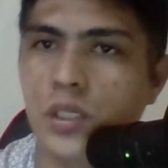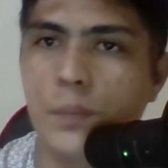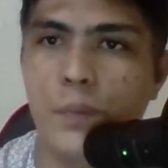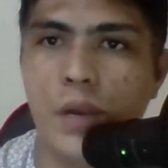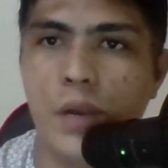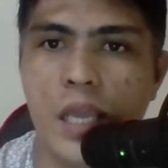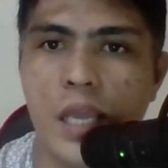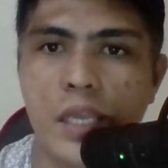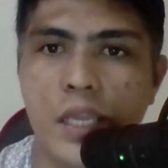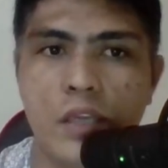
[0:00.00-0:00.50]

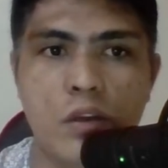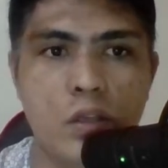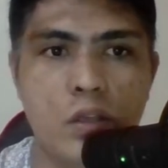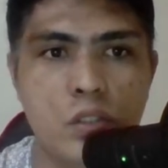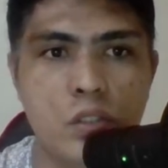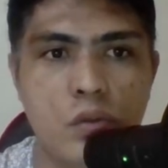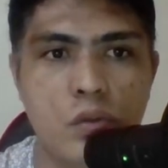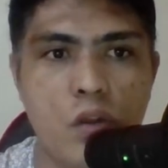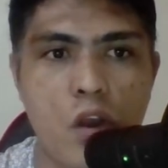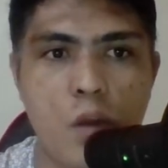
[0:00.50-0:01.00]
reply and
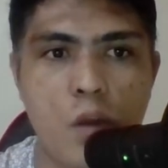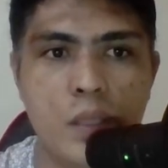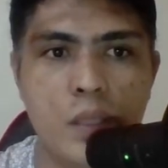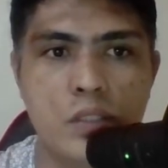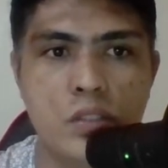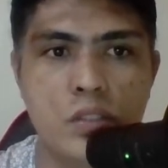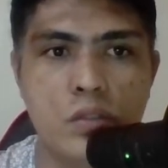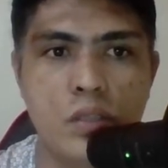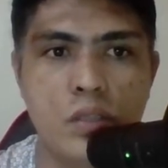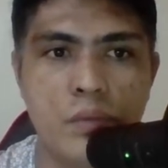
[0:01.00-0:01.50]
auto
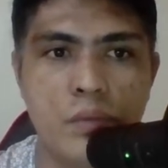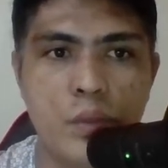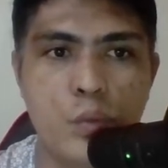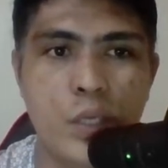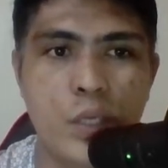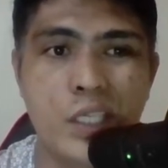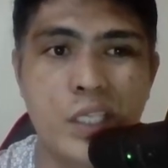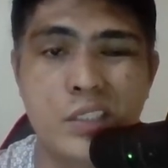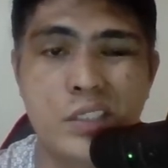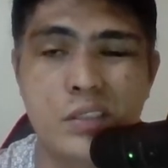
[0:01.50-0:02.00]
comment so if you
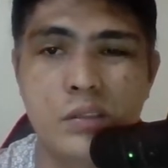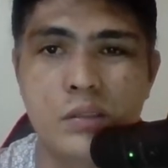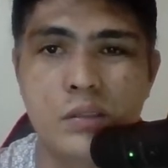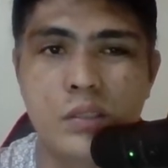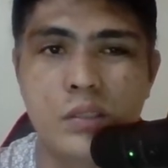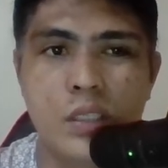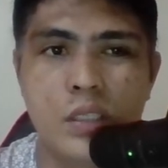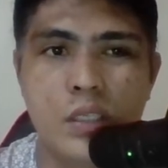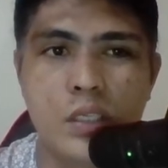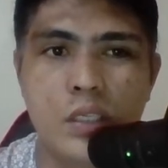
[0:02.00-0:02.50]
wanted to
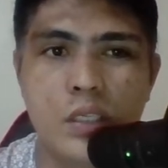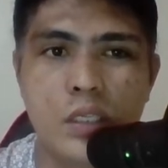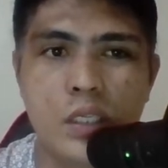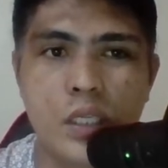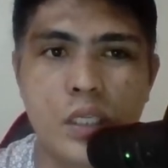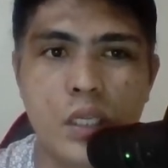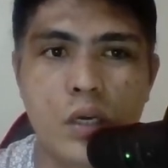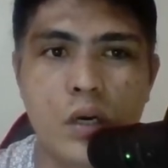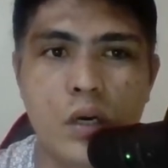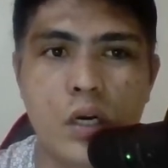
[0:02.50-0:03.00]

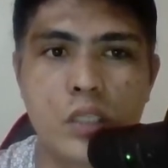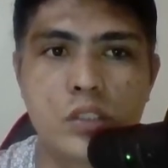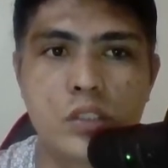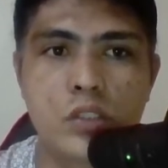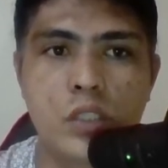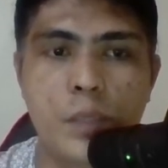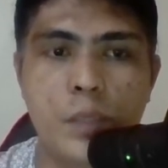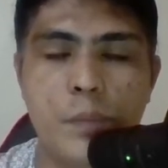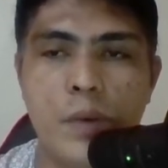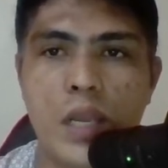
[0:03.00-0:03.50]
uh,
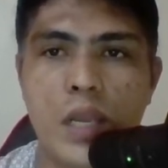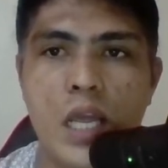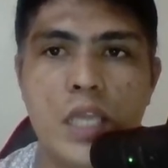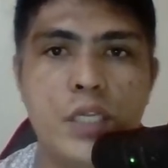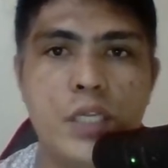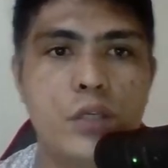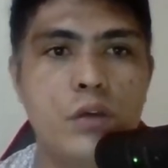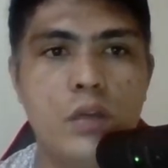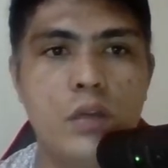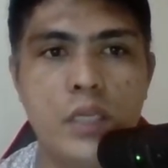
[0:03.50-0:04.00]
auto reply
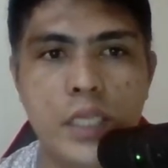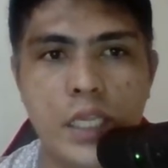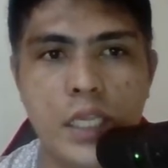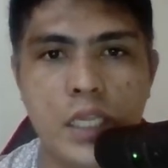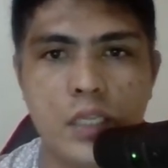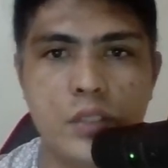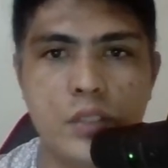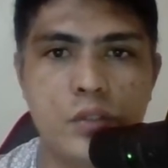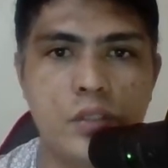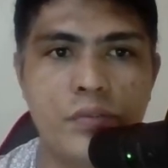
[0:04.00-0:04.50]
your
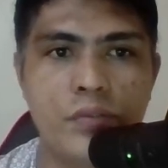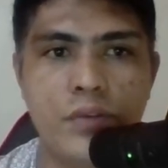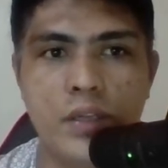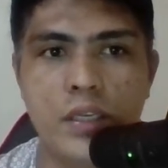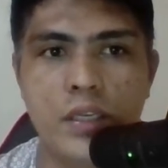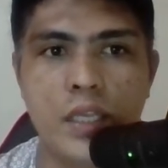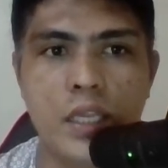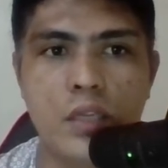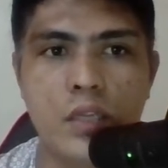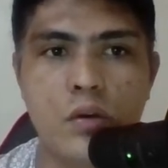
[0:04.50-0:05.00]
link your
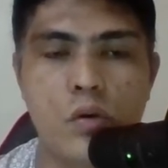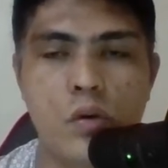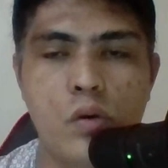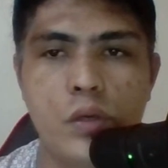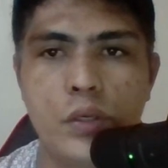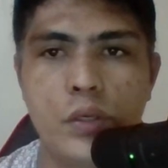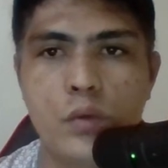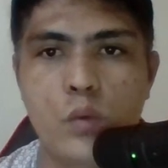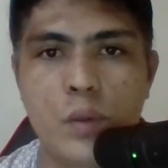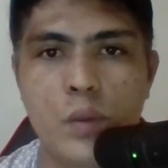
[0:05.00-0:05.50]
affiliate link or
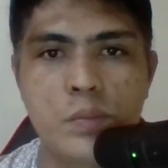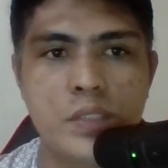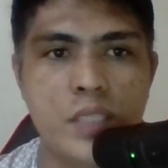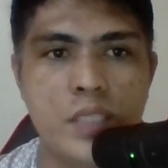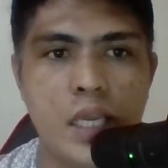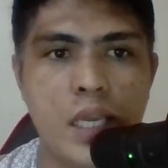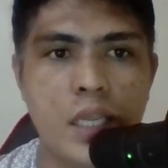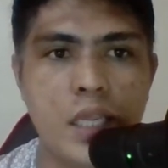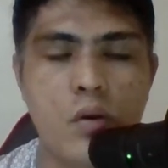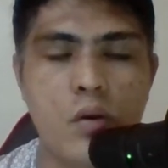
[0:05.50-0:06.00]
your
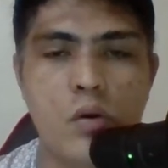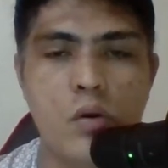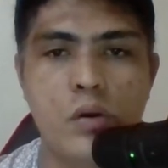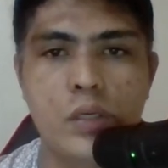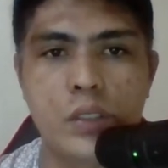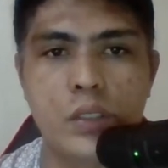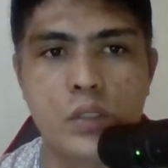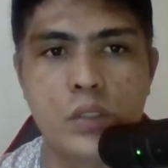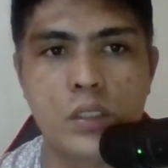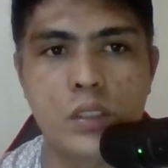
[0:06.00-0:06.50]
website or
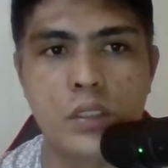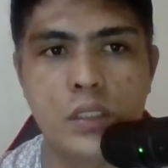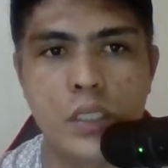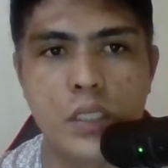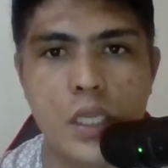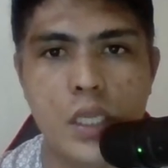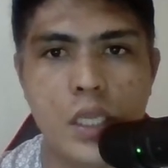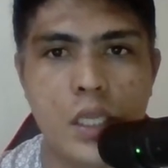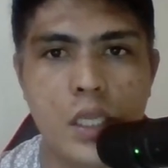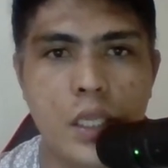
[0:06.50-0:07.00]
your
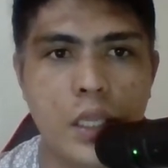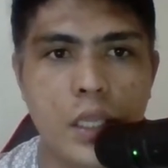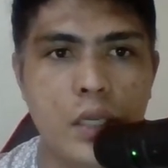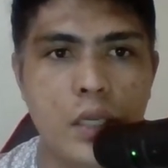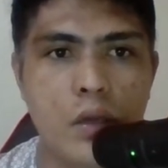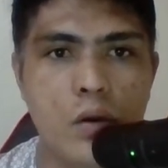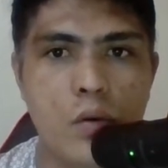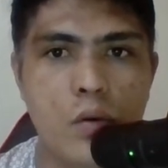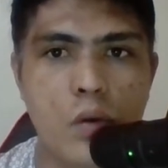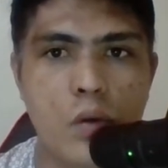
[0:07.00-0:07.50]
you
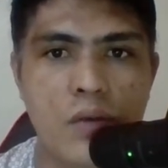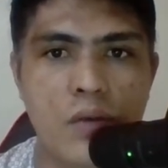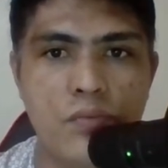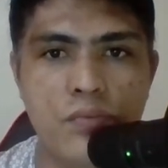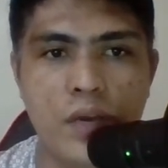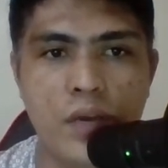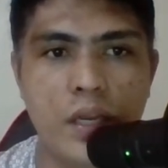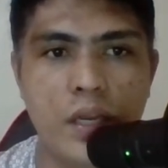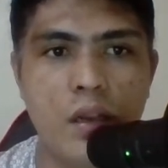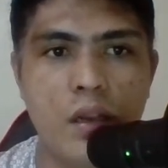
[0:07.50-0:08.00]
know a
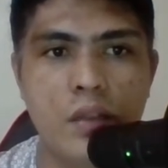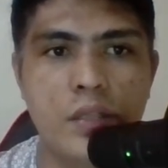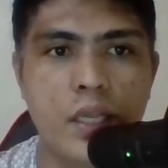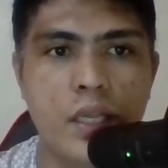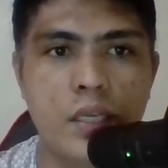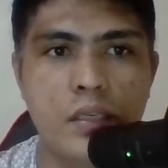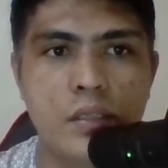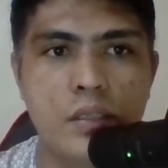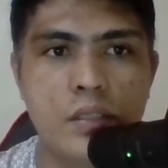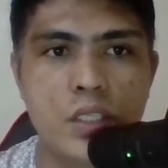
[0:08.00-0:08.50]
funnel
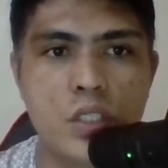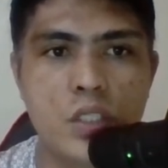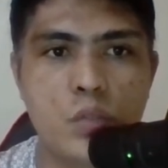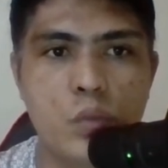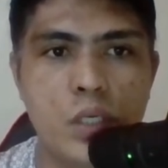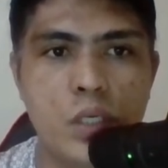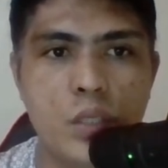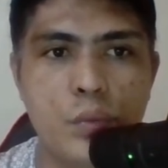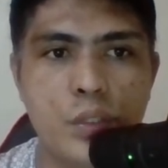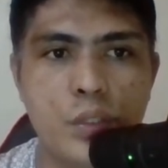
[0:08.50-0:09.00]
then this is
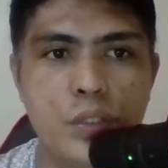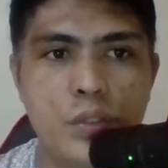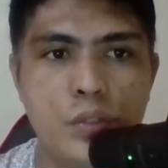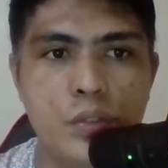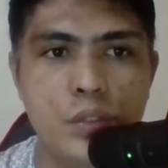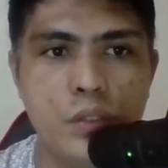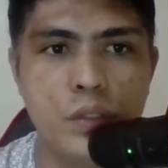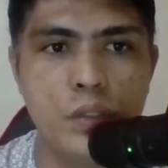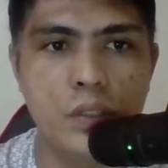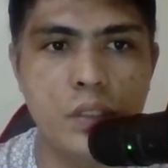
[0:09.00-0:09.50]
where you would
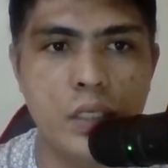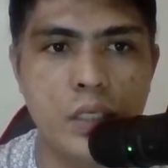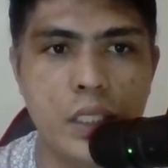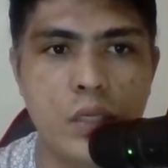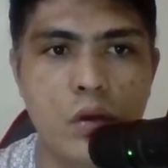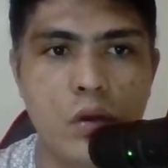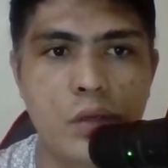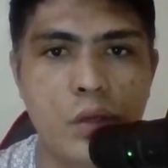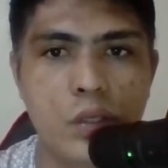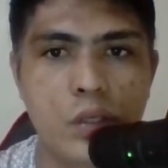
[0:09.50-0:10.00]

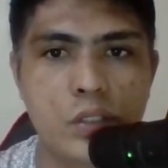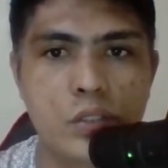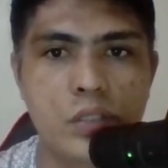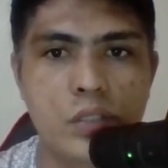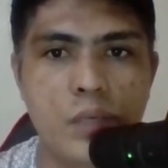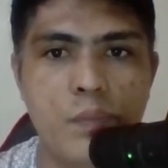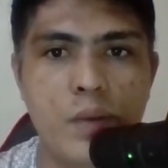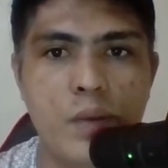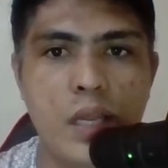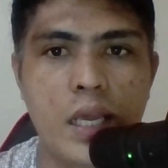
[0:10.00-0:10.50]
click on auto
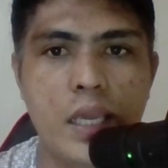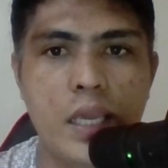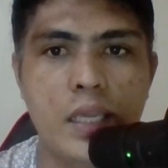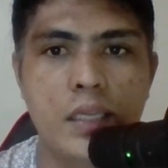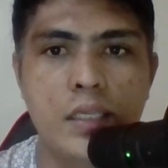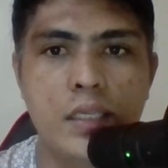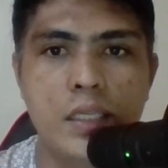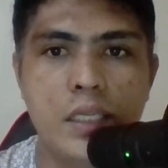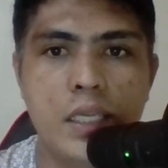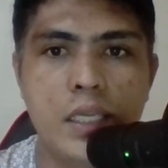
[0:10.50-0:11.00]
reply
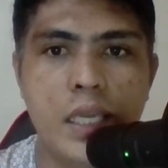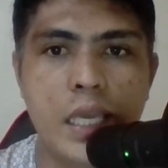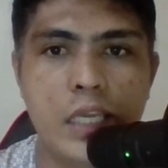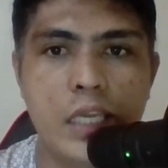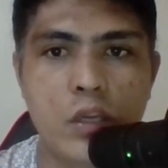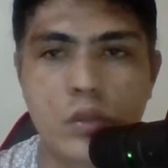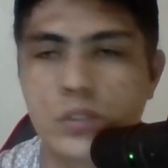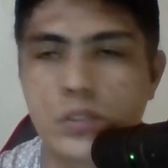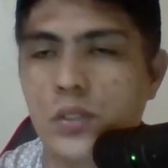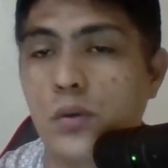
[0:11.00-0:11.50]

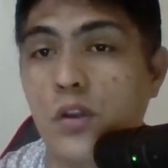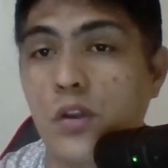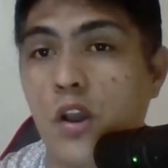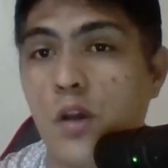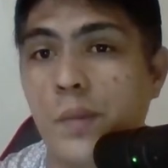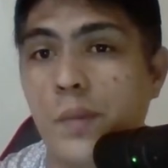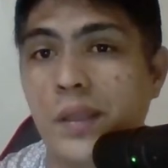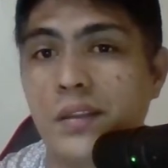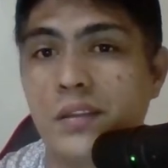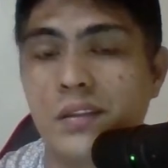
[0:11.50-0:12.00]
and auto
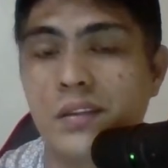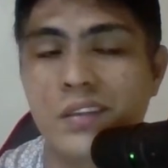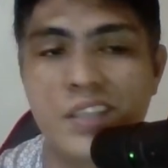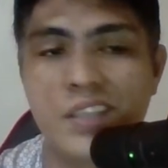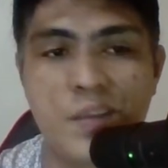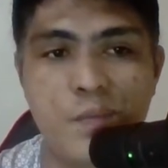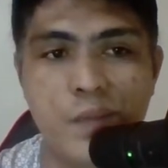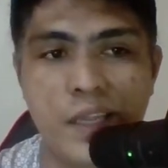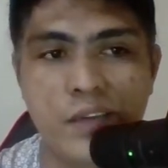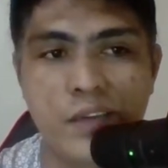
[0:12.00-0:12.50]
comment
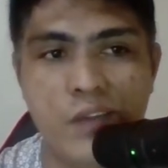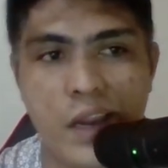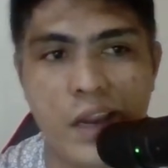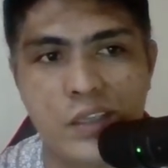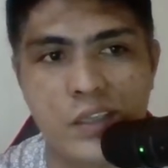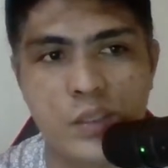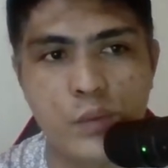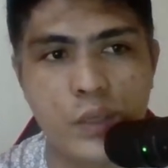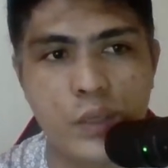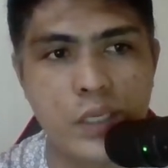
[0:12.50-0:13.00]
template right
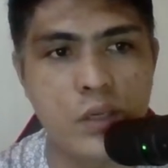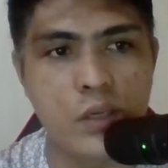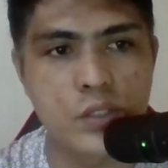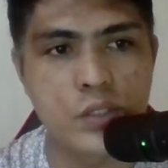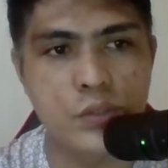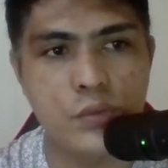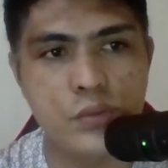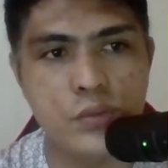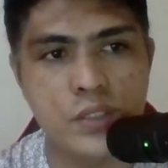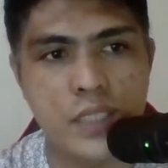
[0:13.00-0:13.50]
here you can
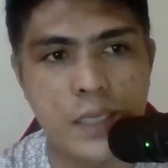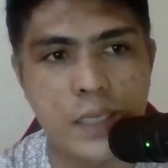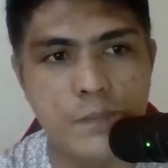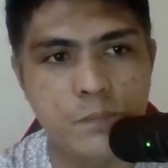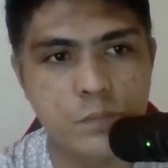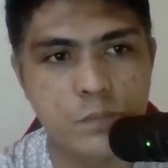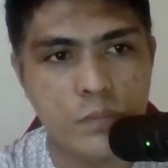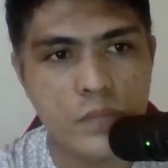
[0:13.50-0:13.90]
also use that